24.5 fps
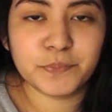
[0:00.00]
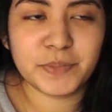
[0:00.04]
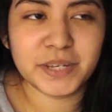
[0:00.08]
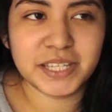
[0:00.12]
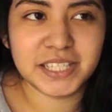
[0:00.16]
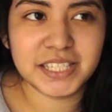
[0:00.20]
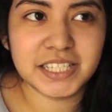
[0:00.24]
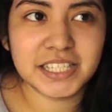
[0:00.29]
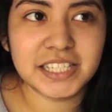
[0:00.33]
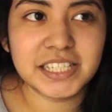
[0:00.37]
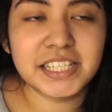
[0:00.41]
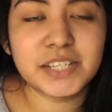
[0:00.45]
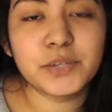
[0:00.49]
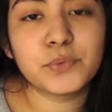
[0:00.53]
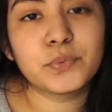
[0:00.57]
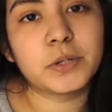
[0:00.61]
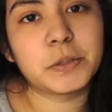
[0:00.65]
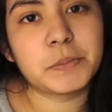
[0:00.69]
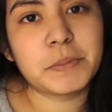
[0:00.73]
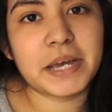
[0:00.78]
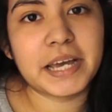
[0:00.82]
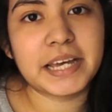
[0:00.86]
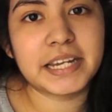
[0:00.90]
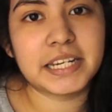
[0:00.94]
basically,
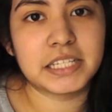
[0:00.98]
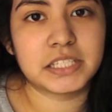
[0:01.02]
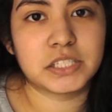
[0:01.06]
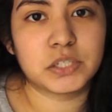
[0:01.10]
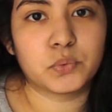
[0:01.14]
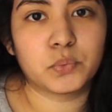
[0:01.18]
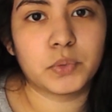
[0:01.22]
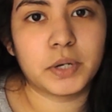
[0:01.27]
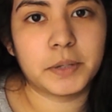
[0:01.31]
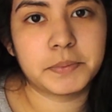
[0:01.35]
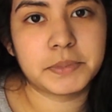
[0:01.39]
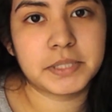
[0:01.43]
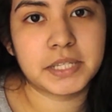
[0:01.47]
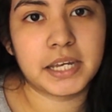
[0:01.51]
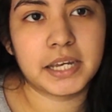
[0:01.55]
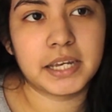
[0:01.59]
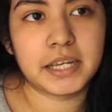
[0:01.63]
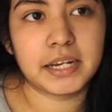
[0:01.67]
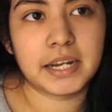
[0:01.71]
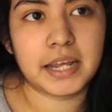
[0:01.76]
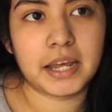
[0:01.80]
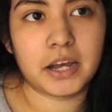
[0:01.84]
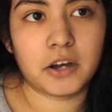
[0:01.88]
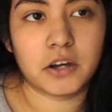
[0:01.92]
Wattpad is a
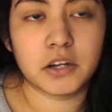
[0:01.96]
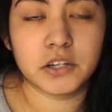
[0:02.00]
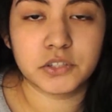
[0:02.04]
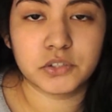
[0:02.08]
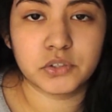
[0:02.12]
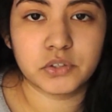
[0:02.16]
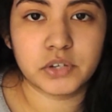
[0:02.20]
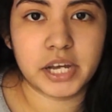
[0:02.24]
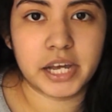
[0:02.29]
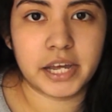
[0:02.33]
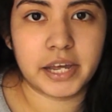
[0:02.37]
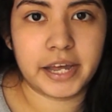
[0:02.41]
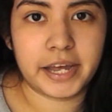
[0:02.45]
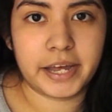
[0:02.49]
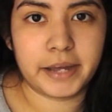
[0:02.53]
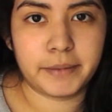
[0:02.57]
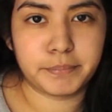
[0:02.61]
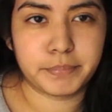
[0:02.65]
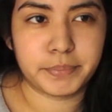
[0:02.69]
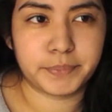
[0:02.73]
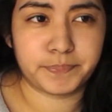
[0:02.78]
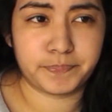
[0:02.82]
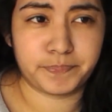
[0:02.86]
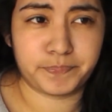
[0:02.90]
website, also an
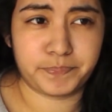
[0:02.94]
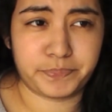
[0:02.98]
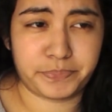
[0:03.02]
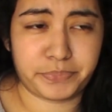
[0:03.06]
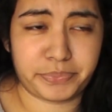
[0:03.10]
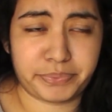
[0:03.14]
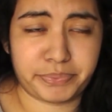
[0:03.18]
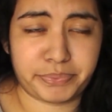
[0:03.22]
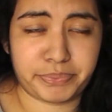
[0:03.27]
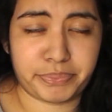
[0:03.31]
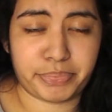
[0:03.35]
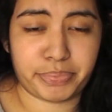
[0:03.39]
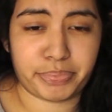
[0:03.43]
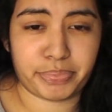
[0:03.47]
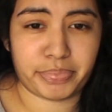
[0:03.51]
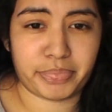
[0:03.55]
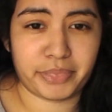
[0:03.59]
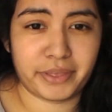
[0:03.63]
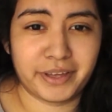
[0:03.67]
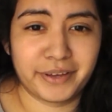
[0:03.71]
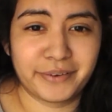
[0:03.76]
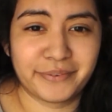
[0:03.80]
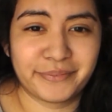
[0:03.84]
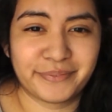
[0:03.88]
app.
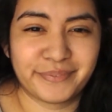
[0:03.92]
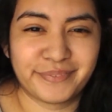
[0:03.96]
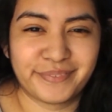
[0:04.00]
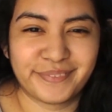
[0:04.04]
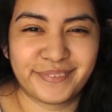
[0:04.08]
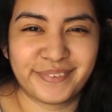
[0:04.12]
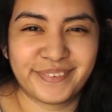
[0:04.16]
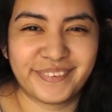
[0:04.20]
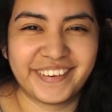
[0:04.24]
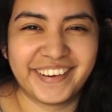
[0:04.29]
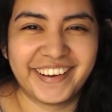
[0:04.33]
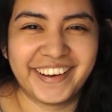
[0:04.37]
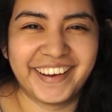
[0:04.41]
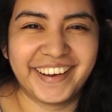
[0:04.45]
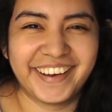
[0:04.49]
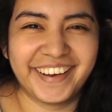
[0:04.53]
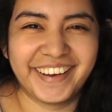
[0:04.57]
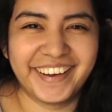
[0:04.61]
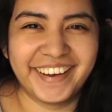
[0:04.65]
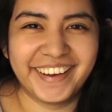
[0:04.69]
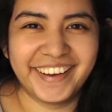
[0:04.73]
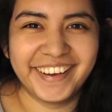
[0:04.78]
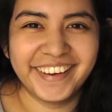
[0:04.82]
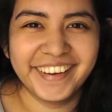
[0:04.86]

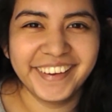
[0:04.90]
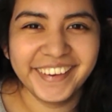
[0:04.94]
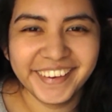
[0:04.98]
What?